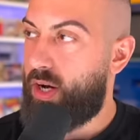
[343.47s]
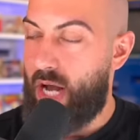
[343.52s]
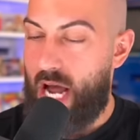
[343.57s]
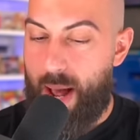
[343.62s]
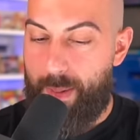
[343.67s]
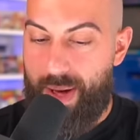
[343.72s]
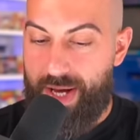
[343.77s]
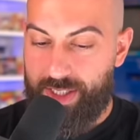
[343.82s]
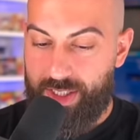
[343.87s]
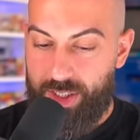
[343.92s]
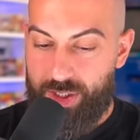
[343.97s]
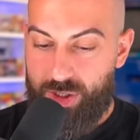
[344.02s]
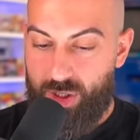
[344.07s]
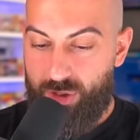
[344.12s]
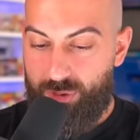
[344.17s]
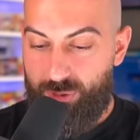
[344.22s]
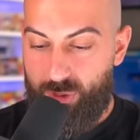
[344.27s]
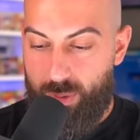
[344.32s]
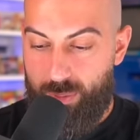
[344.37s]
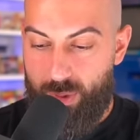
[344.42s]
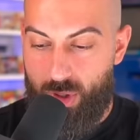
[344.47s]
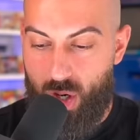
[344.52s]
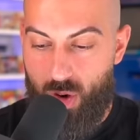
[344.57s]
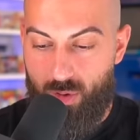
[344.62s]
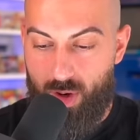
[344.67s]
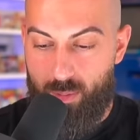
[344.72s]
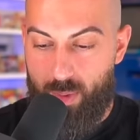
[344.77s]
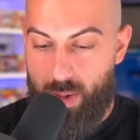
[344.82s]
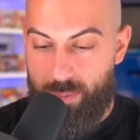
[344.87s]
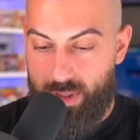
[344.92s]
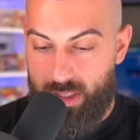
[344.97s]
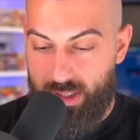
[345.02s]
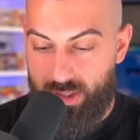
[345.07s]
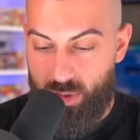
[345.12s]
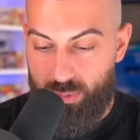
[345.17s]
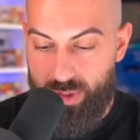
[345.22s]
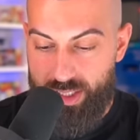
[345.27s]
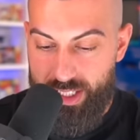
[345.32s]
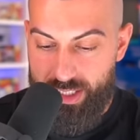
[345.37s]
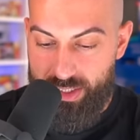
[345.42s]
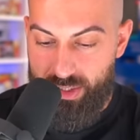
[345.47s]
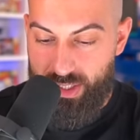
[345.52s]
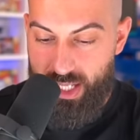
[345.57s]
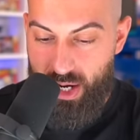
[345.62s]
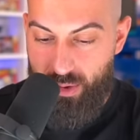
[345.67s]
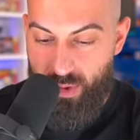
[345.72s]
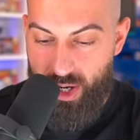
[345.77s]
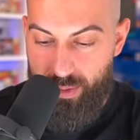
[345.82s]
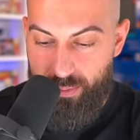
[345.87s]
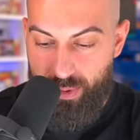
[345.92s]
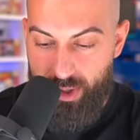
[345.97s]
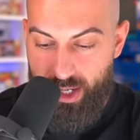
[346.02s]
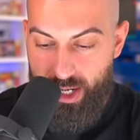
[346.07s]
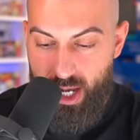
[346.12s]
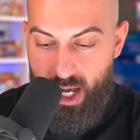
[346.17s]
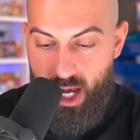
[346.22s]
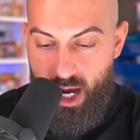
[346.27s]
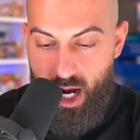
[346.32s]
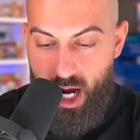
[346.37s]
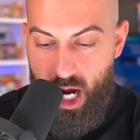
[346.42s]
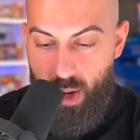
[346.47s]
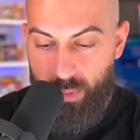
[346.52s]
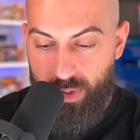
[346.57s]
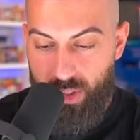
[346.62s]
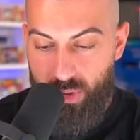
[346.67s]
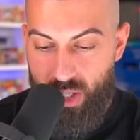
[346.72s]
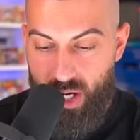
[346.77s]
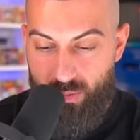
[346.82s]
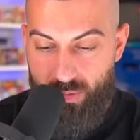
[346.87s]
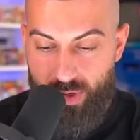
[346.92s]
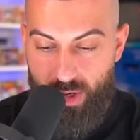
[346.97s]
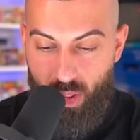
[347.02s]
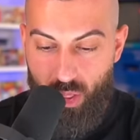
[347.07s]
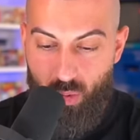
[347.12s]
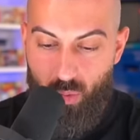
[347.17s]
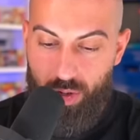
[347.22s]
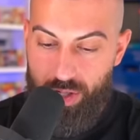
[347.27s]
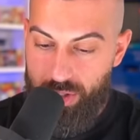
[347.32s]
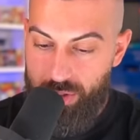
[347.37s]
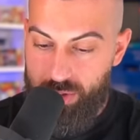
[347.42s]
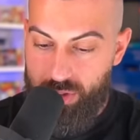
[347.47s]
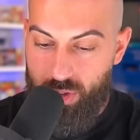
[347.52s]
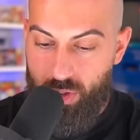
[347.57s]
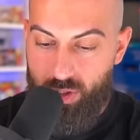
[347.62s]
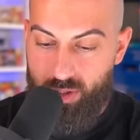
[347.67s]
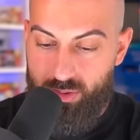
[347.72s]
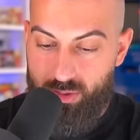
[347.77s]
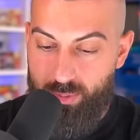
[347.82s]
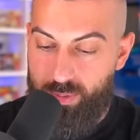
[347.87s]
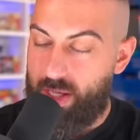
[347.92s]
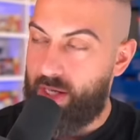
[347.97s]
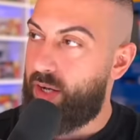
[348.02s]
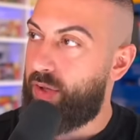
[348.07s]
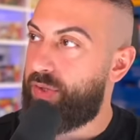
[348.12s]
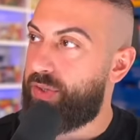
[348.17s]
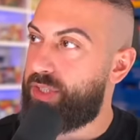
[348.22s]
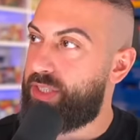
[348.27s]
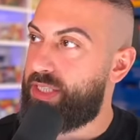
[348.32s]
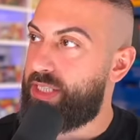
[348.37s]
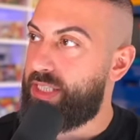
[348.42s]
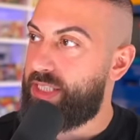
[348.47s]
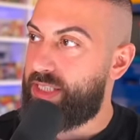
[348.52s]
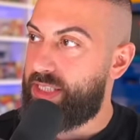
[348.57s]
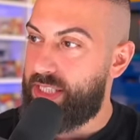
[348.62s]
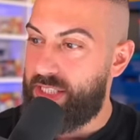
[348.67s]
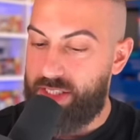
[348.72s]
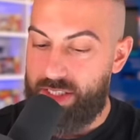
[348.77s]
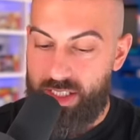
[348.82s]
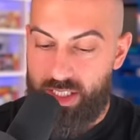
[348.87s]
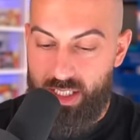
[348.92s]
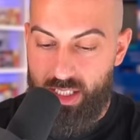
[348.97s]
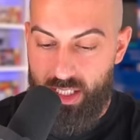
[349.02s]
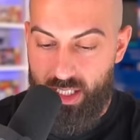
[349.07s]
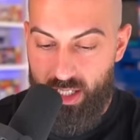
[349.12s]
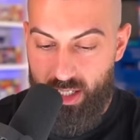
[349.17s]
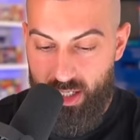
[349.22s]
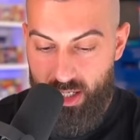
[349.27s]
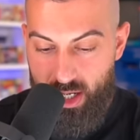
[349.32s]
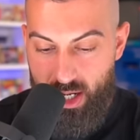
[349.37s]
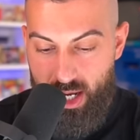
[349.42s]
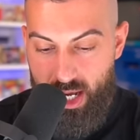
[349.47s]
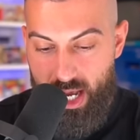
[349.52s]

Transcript: Okay, I'm actually just going to flip it over. It might be a little bit easier that way, but um, we do have another one of those cards from that other T C G here.